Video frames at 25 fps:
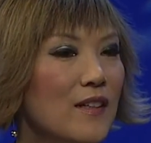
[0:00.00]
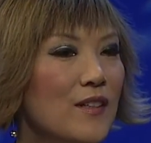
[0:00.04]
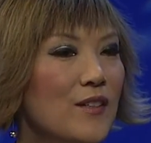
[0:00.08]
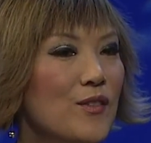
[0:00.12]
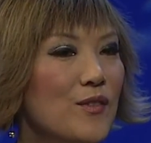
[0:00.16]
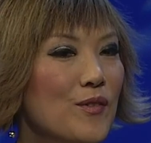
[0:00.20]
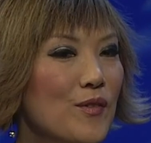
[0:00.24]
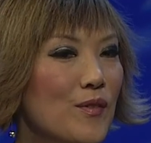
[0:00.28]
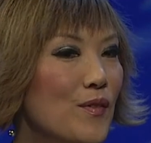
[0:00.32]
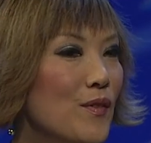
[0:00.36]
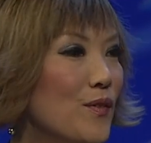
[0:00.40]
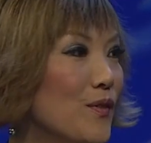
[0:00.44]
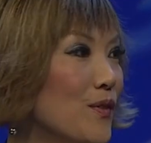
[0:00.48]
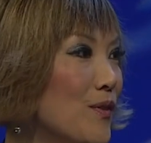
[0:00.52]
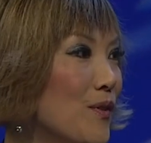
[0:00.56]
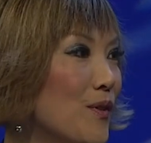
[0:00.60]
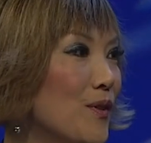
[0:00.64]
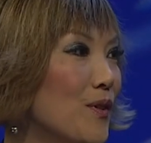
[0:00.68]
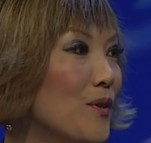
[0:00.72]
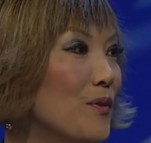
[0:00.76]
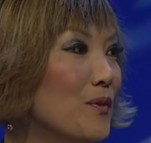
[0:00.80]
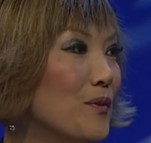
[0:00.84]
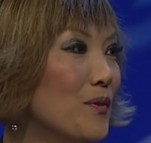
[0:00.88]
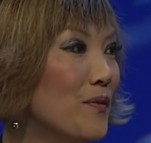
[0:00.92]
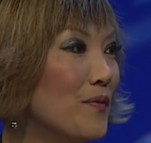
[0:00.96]
So those are
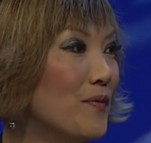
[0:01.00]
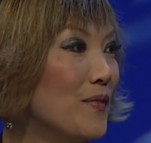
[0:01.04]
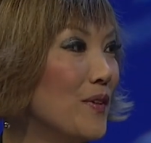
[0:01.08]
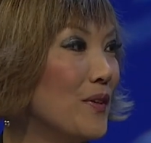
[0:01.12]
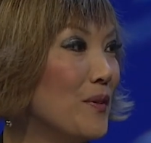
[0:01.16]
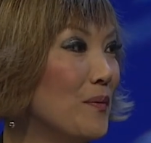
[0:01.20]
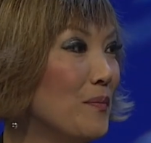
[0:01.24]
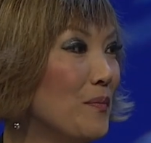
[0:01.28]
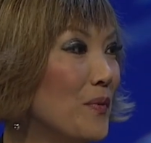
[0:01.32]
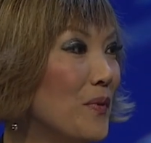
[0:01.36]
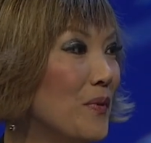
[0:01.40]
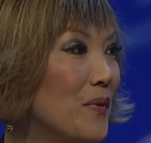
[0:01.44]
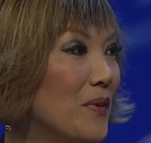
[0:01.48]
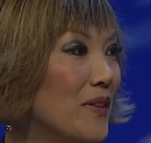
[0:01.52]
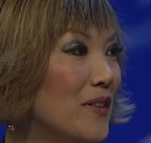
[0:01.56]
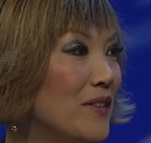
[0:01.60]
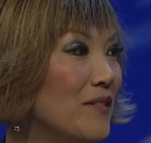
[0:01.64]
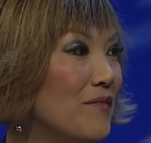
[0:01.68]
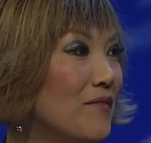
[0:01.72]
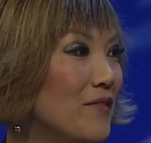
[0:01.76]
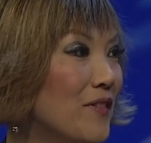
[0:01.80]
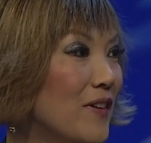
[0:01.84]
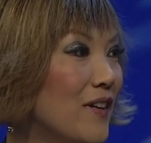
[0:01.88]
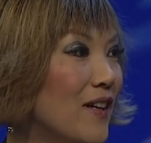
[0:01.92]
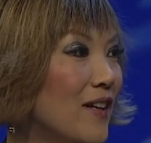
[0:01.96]
also very
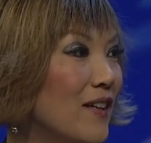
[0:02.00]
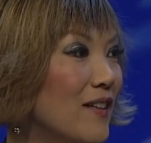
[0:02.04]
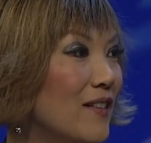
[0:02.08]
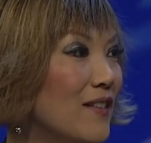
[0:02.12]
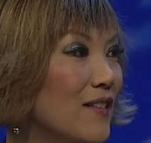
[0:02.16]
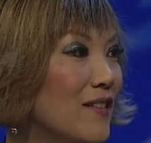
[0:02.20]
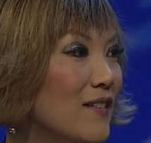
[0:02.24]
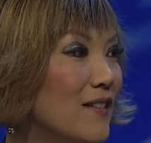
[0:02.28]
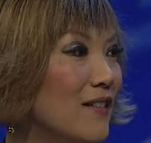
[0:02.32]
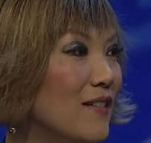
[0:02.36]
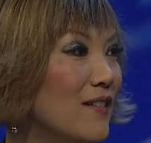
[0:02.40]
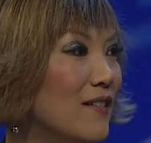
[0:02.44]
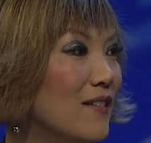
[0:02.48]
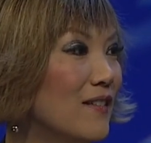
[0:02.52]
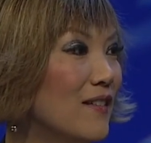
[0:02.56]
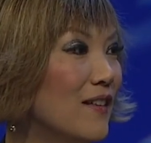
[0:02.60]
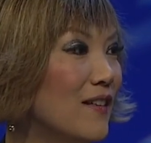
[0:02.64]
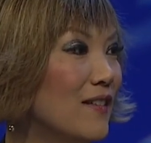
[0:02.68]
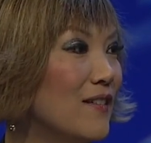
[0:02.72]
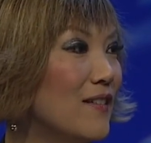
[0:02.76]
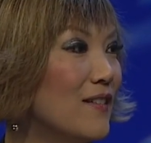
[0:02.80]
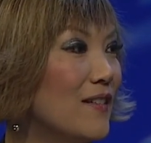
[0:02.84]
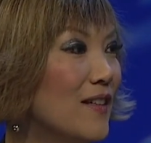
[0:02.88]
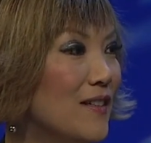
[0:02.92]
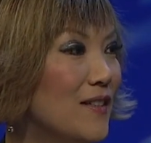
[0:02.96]
important for us
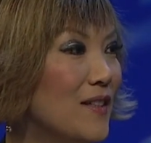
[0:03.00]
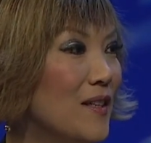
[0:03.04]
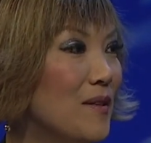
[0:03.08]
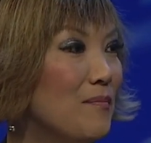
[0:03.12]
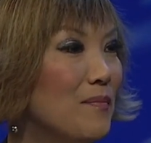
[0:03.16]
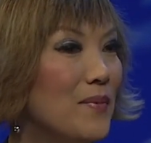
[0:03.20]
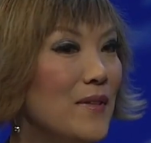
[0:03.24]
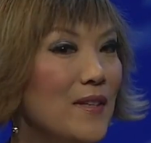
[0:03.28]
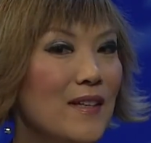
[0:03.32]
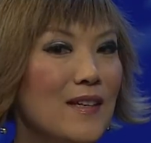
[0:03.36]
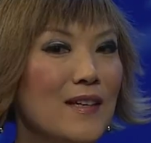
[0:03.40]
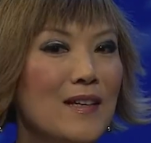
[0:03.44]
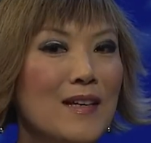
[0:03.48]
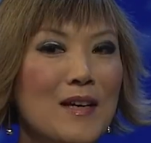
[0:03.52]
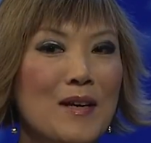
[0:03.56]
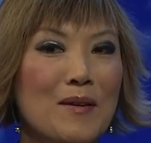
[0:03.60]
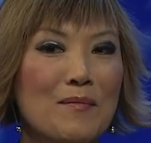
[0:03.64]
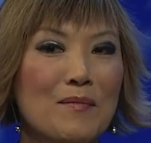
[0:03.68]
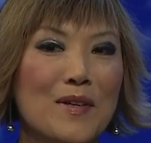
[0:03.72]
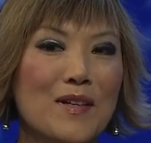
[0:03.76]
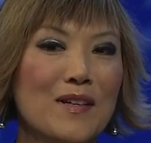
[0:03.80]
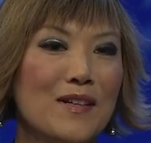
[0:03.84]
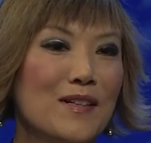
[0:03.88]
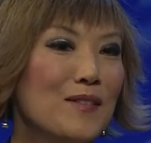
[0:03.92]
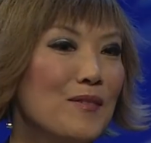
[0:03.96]
as SAP,
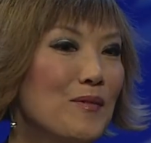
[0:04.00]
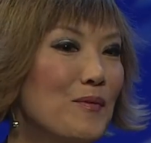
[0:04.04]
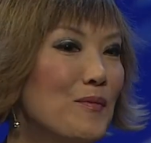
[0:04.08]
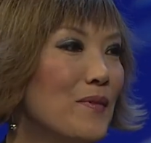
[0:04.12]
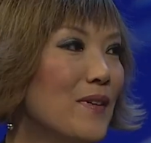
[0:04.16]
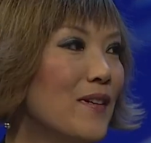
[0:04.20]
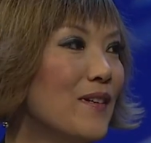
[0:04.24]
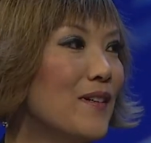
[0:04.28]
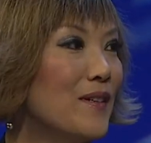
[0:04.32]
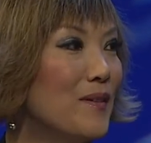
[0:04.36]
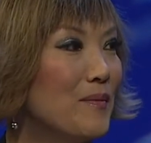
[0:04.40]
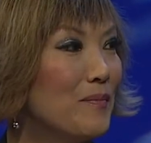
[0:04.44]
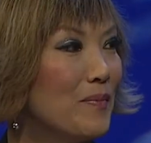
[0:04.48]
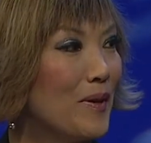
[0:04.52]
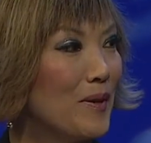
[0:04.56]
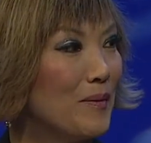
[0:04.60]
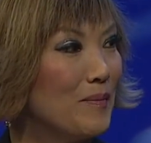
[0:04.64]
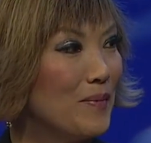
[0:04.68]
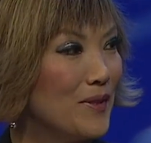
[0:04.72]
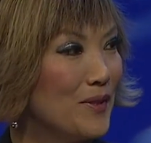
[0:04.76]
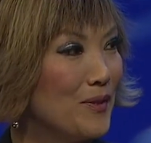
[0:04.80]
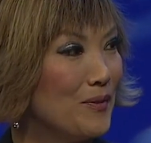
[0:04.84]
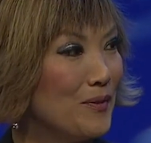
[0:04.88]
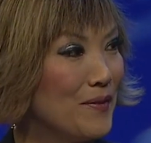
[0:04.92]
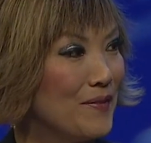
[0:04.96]
because we're a
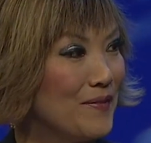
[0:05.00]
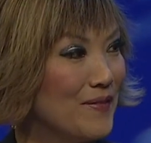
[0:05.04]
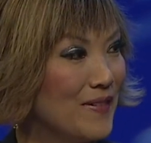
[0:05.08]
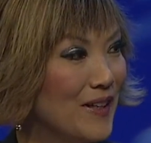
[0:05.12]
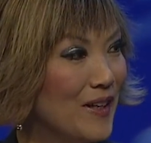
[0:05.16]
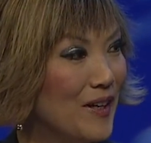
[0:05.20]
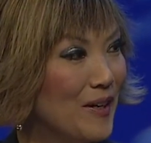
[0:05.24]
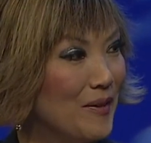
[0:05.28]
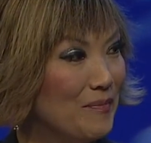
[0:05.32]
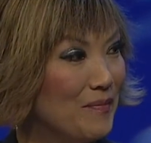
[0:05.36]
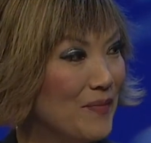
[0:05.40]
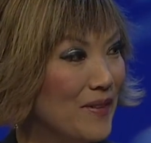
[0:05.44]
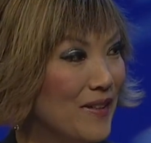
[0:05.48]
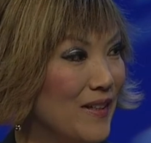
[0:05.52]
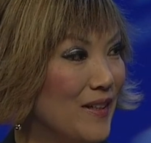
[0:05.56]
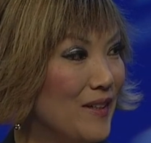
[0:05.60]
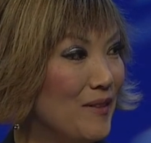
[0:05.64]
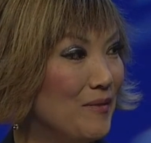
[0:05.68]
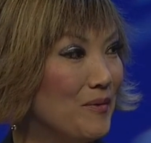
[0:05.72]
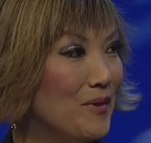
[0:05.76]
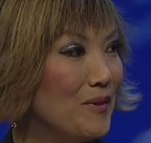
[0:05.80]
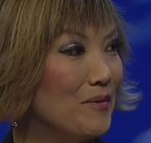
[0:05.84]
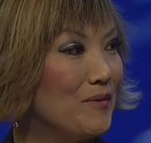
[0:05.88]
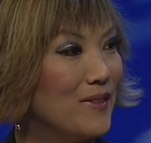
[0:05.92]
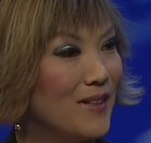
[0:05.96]
purpose-driven company.
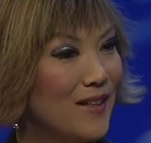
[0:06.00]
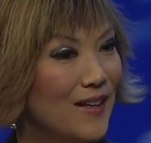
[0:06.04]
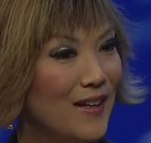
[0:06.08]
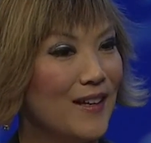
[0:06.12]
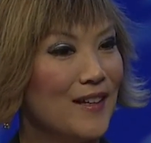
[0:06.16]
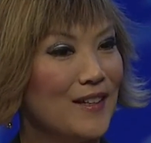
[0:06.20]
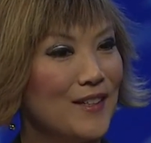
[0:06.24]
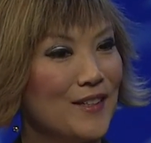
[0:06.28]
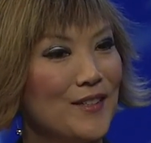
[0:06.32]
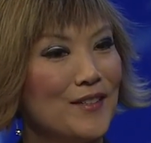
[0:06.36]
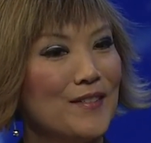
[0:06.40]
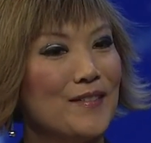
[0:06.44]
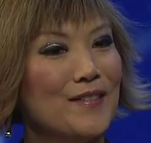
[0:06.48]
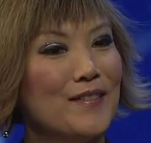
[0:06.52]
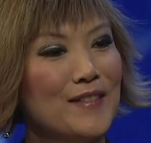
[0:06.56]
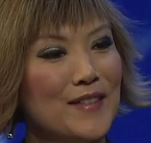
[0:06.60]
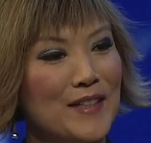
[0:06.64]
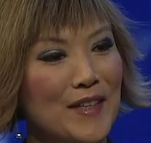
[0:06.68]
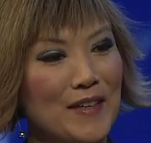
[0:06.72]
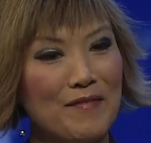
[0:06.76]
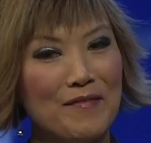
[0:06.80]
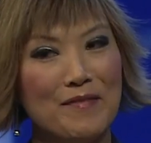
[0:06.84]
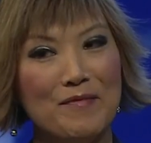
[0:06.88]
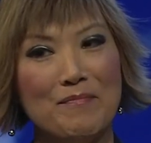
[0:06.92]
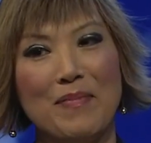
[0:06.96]
We would like to
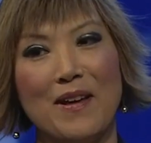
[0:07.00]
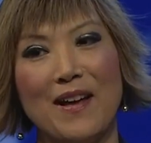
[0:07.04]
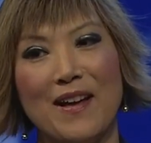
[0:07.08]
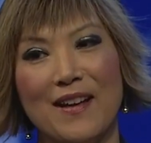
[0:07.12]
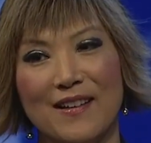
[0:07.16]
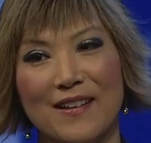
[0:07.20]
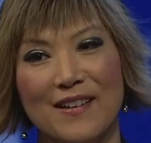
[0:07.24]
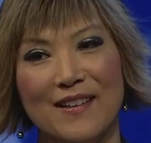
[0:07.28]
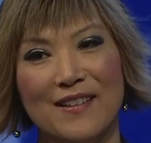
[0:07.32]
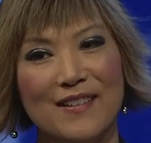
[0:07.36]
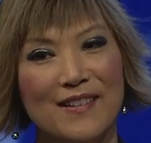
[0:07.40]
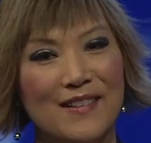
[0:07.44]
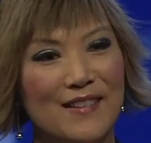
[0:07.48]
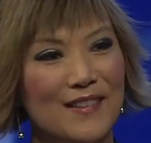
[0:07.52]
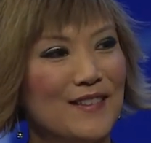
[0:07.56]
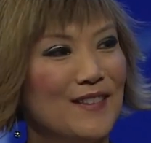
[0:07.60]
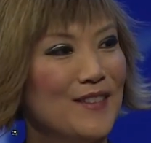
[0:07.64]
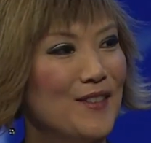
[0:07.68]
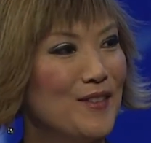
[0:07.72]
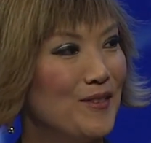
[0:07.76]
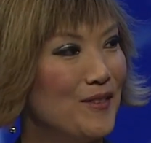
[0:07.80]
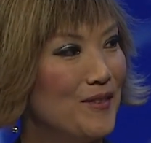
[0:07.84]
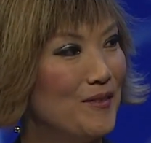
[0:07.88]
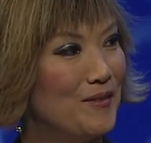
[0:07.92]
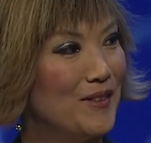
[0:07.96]
give back
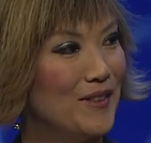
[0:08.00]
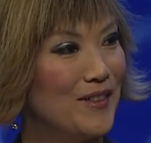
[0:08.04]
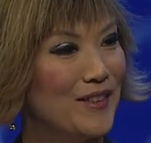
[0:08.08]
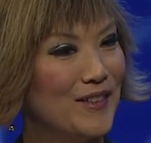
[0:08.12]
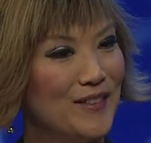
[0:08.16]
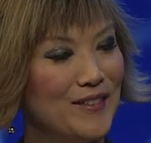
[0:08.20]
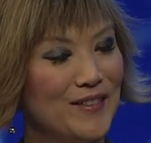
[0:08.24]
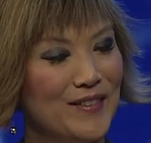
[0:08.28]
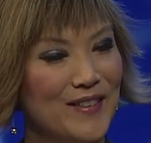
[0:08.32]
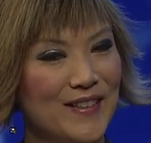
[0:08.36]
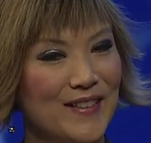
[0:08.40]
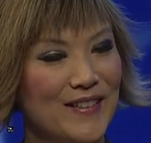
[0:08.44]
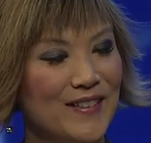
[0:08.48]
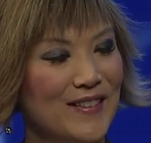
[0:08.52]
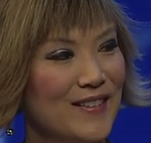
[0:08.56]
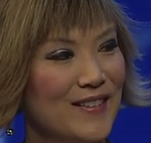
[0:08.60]
to the world.